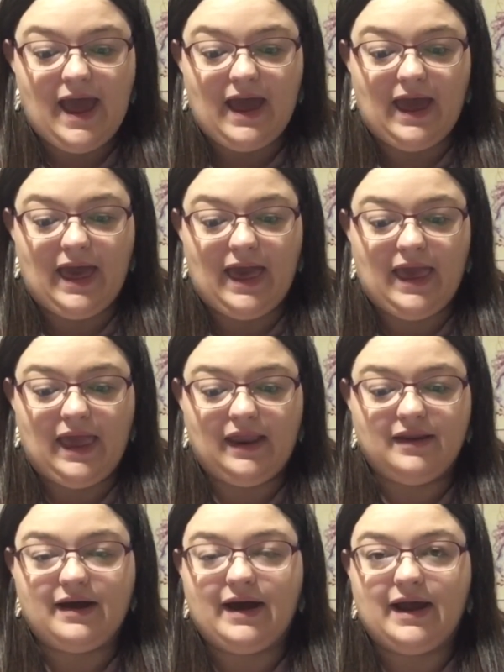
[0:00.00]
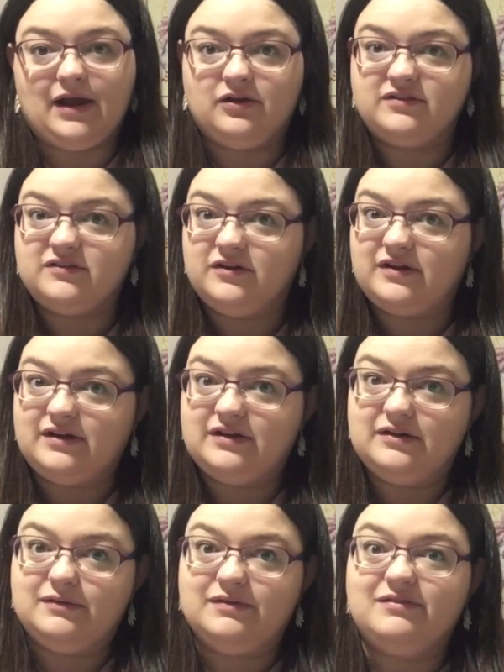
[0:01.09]
And I got snowed under
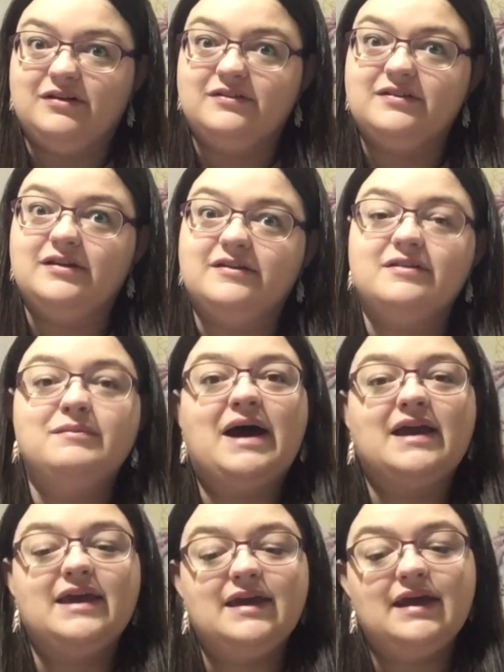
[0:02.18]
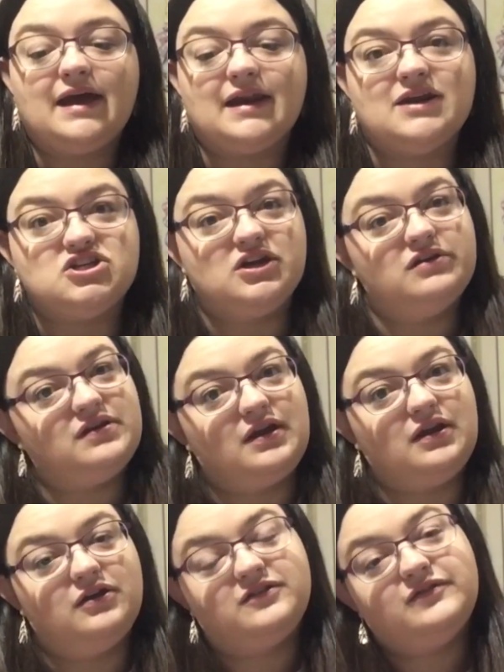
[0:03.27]
with lots of marking, and I should have done
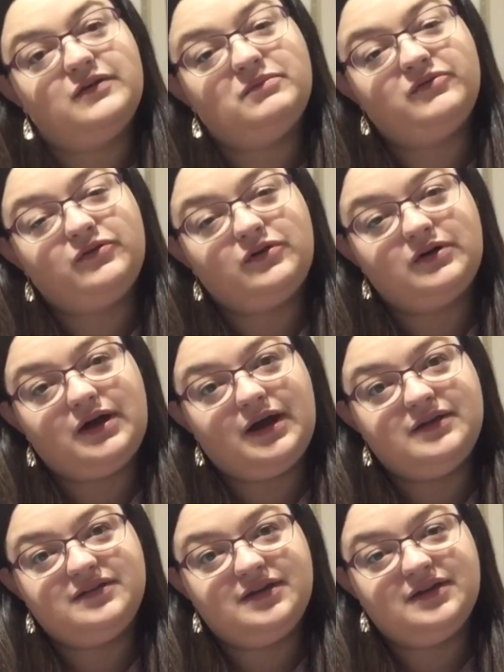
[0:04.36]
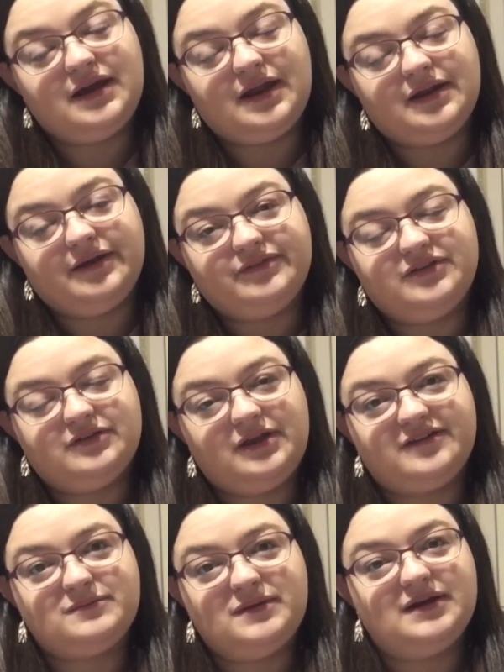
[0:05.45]
lots of it before I did and left it till last
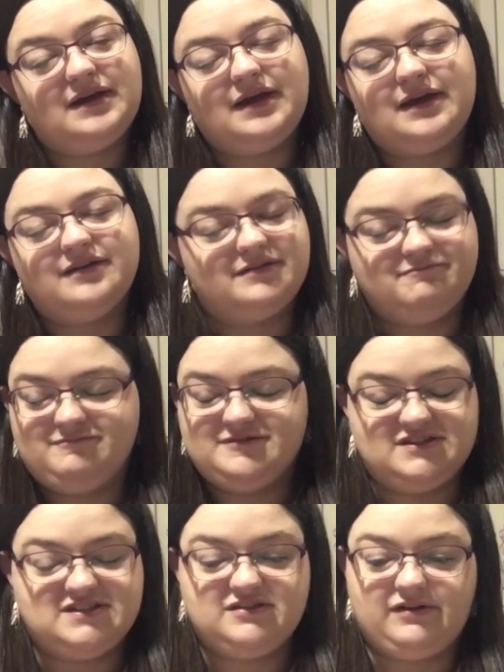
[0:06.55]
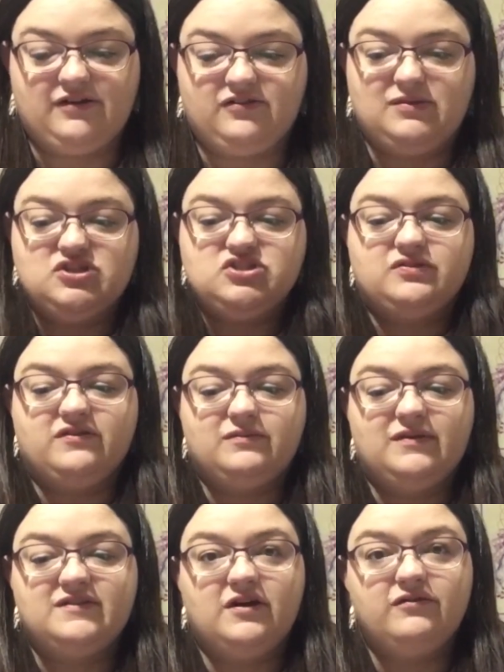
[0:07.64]
minute and just created too much stress for
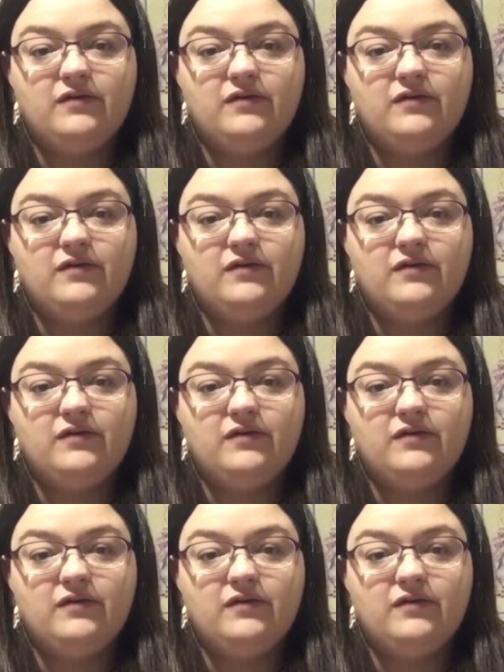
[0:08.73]
myself.